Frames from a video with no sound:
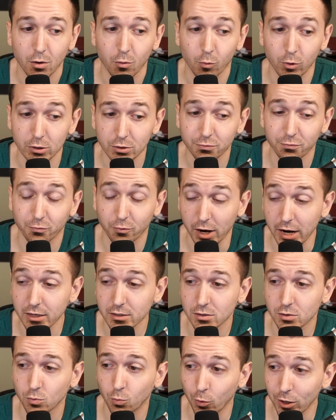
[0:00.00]
which
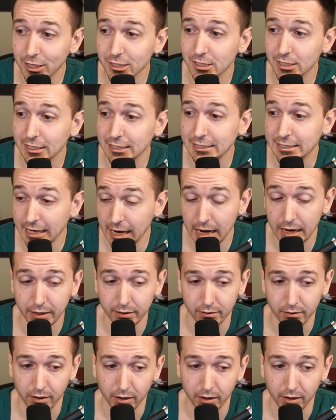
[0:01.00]
France wins again.